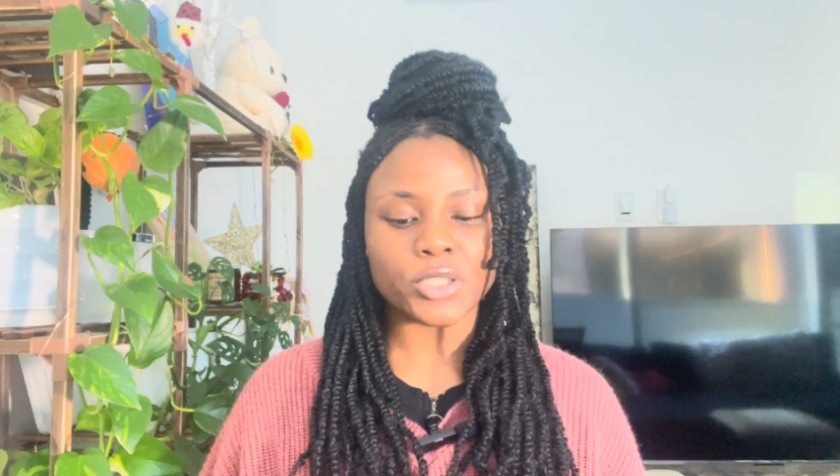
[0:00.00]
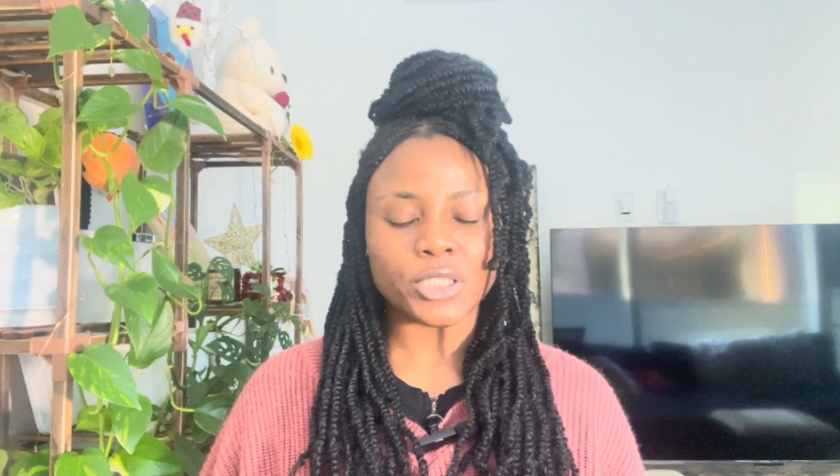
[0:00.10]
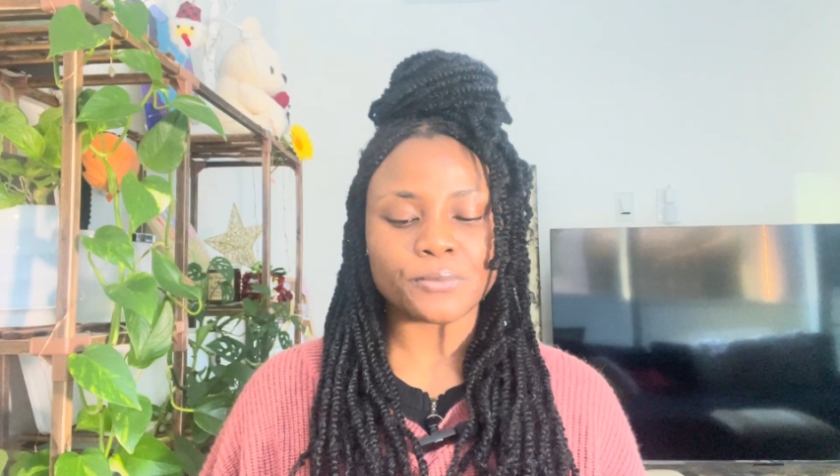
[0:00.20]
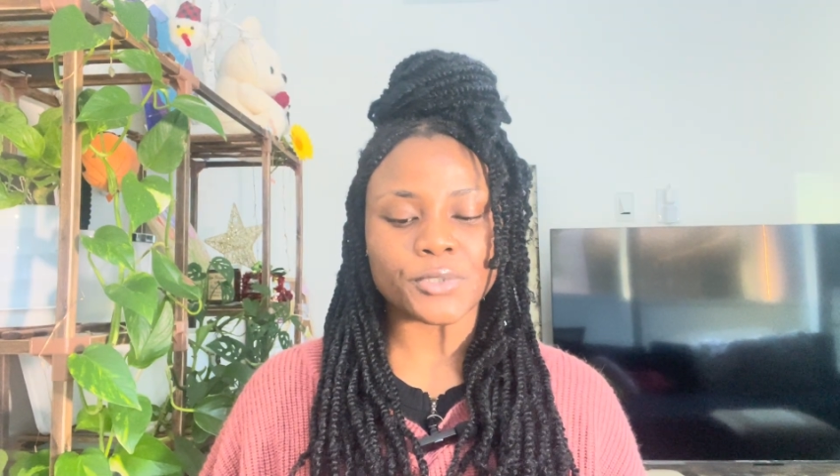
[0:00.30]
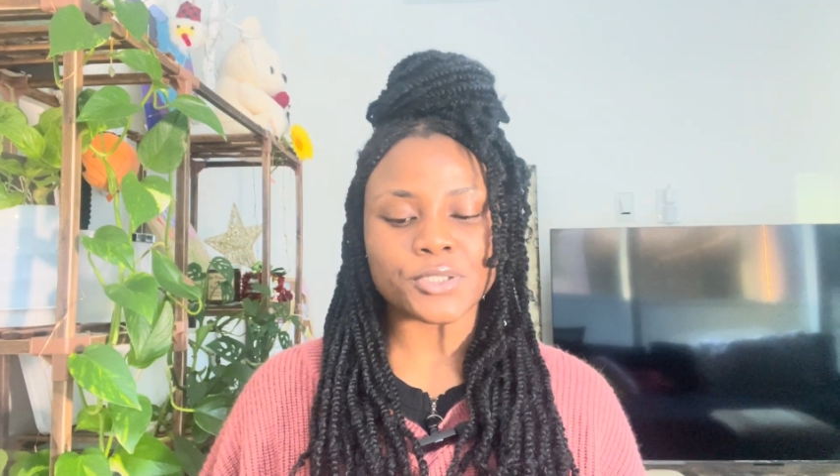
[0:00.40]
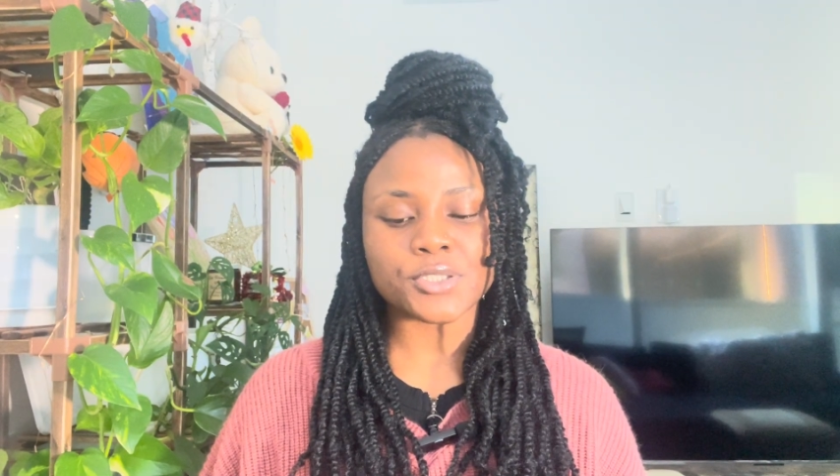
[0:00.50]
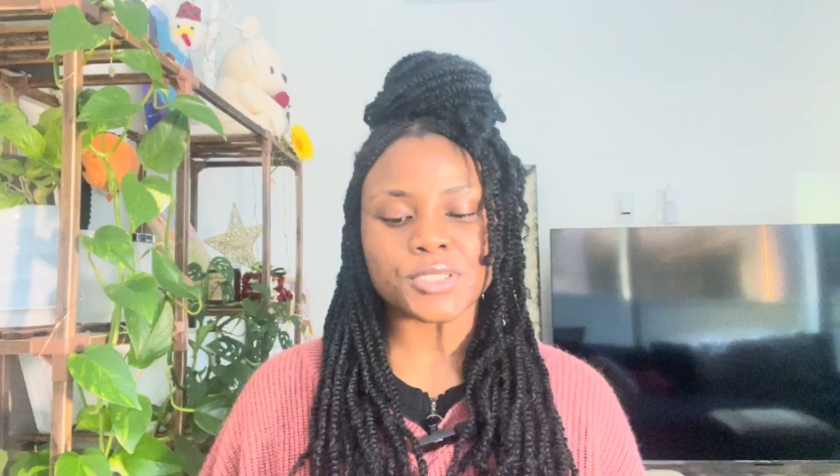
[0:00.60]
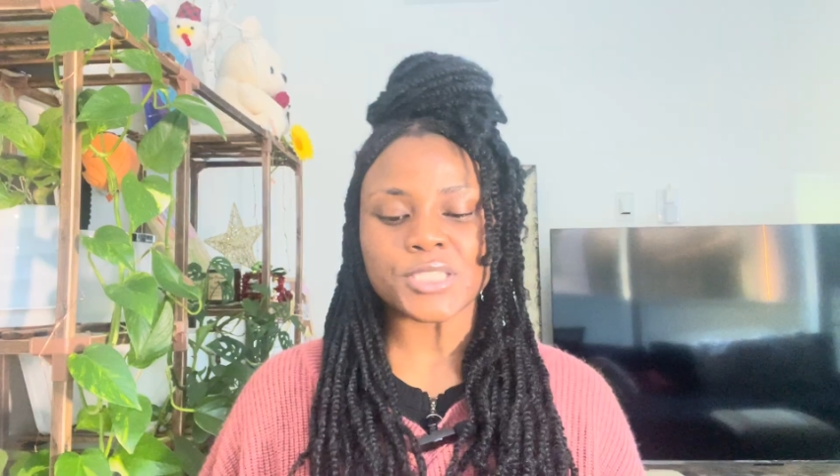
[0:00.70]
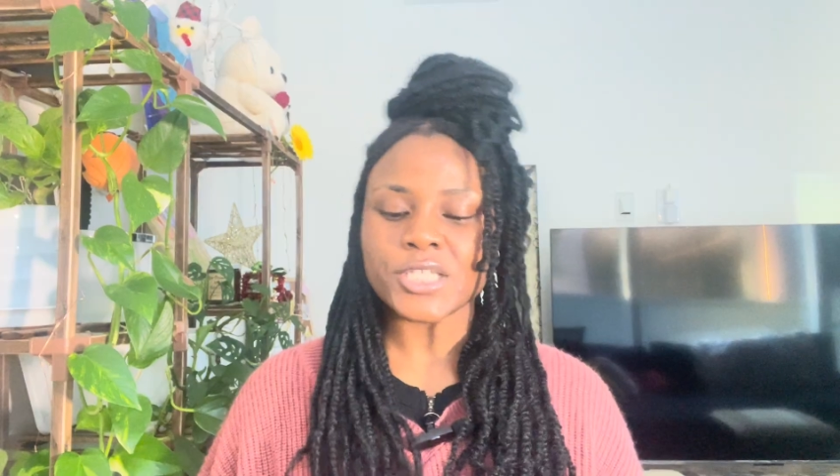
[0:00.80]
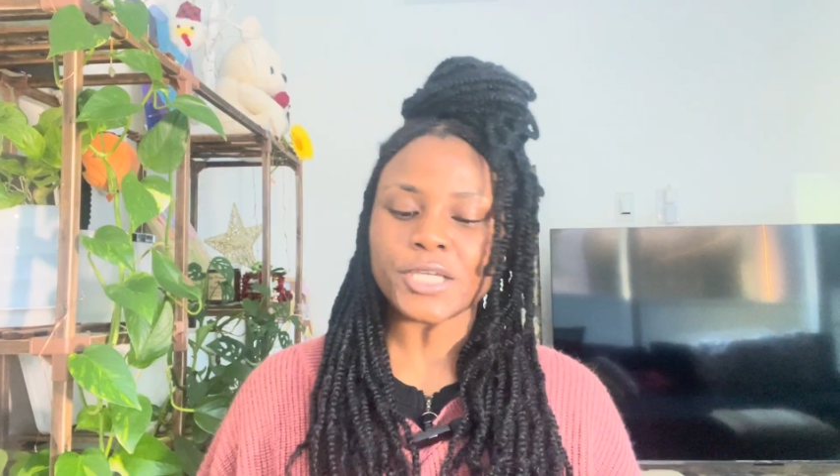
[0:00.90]
they bring to
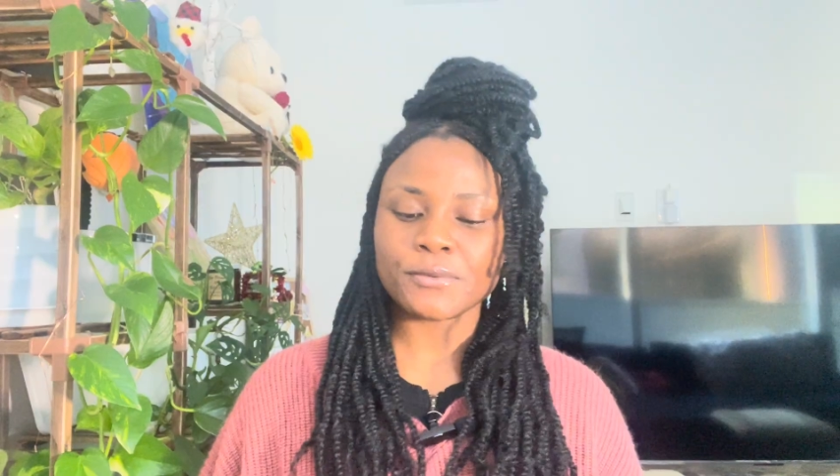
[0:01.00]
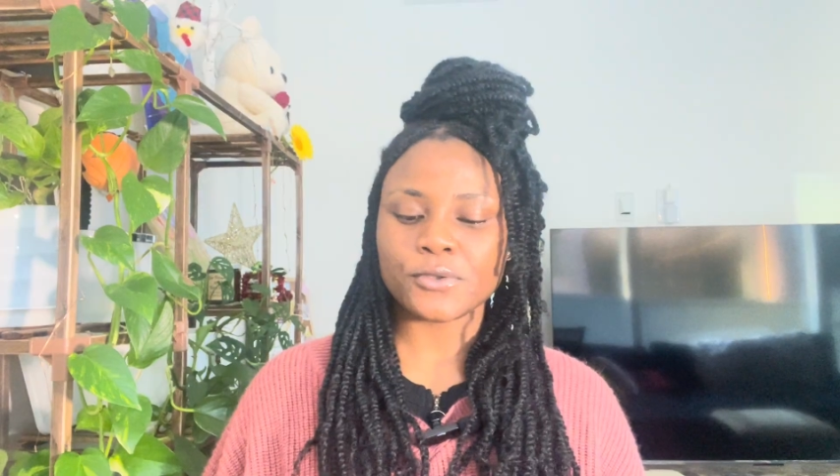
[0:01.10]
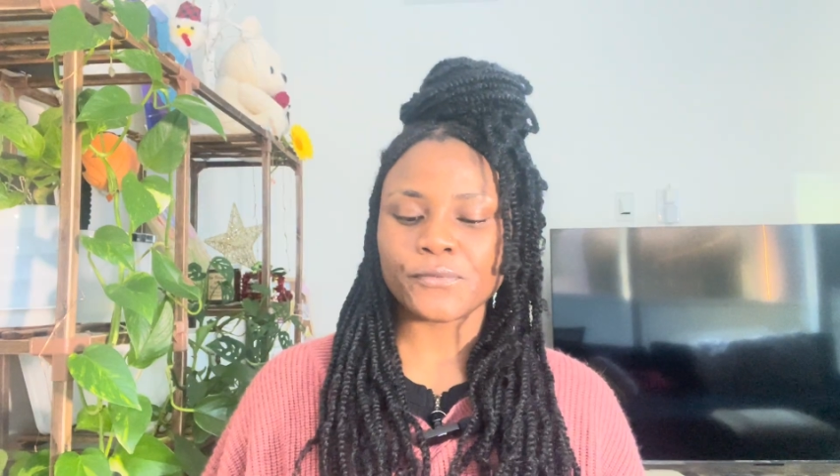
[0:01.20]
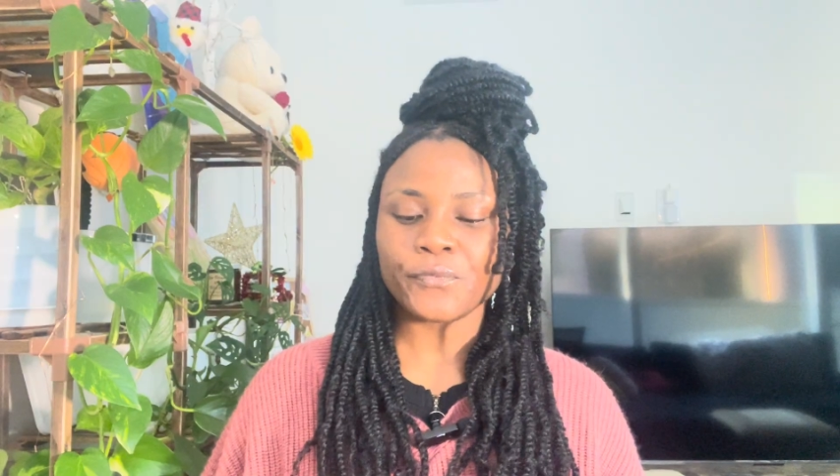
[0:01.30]
the table.